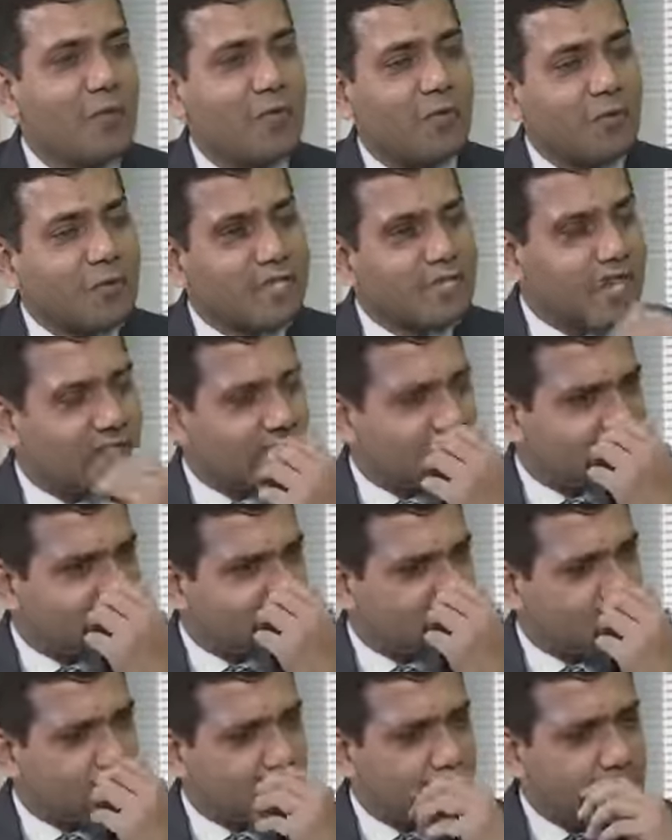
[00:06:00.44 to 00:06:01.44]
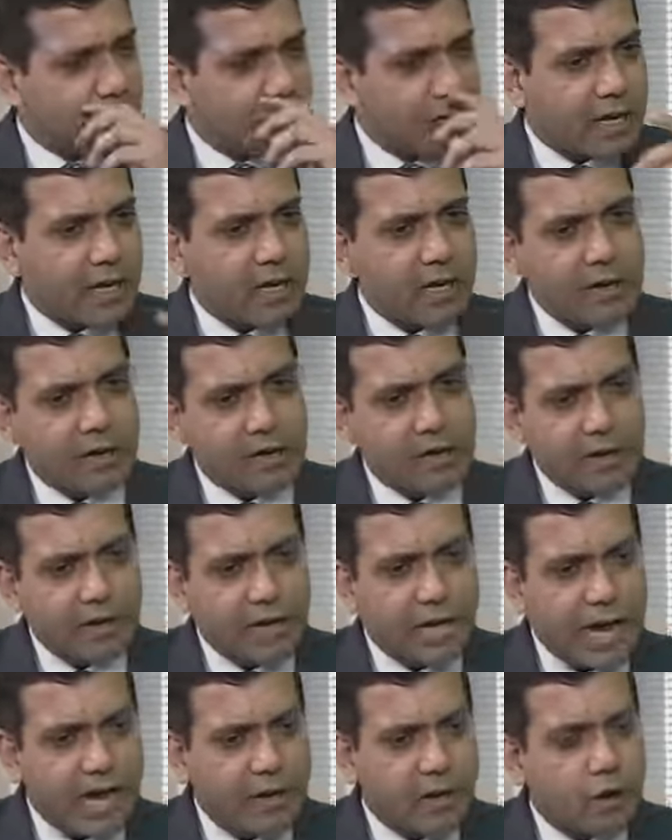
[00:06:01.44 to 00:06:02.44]
First suggestion would be,
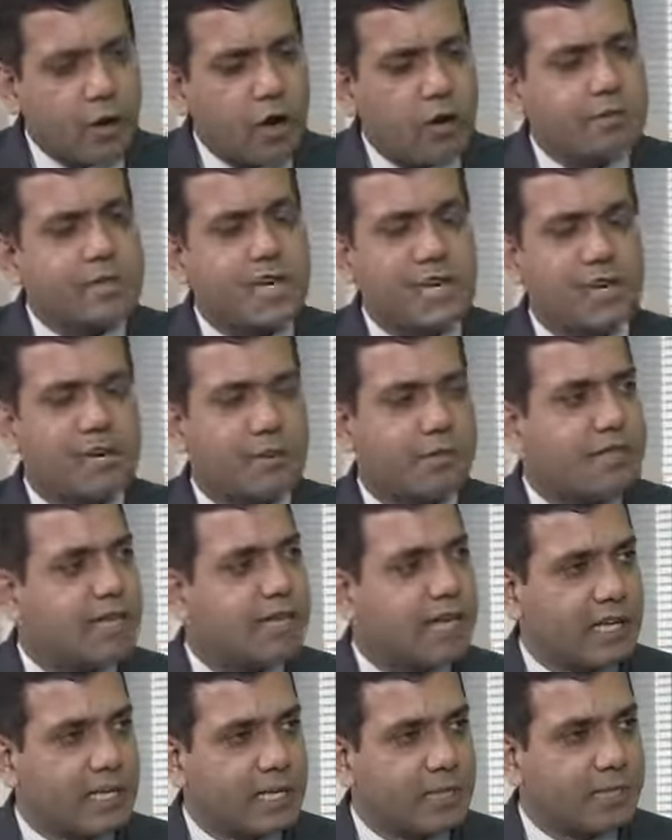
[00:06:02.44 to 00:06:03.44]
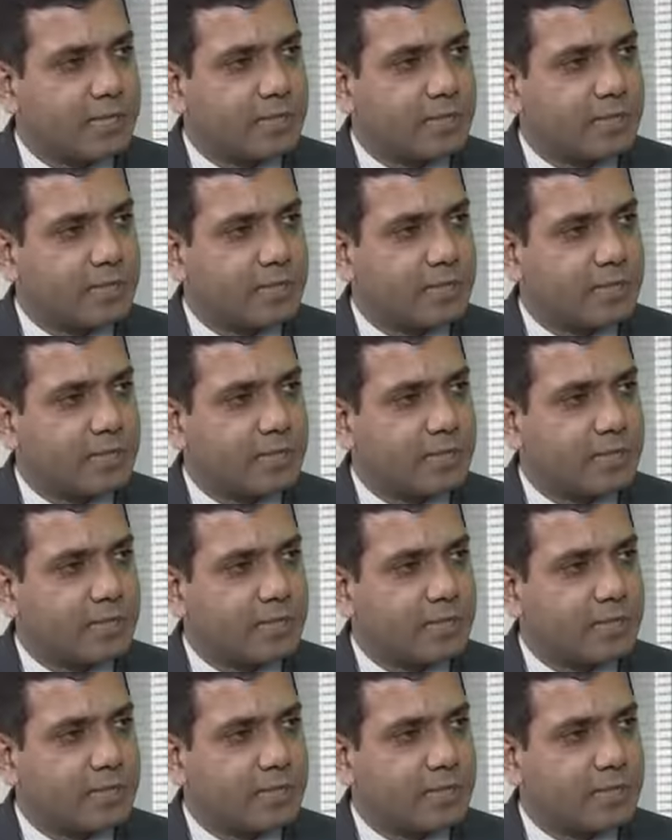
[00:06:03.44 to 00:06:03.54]
get your objectives clear.